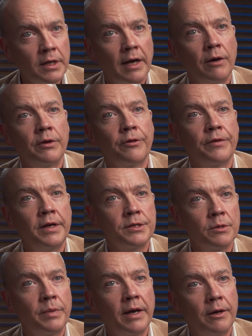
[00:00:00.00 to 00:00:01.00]
how it thinks
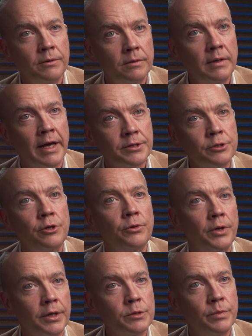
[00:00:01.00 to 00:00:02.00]
about
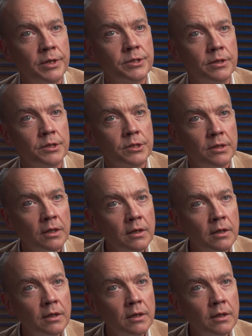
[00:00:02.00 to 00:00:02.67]
executing its business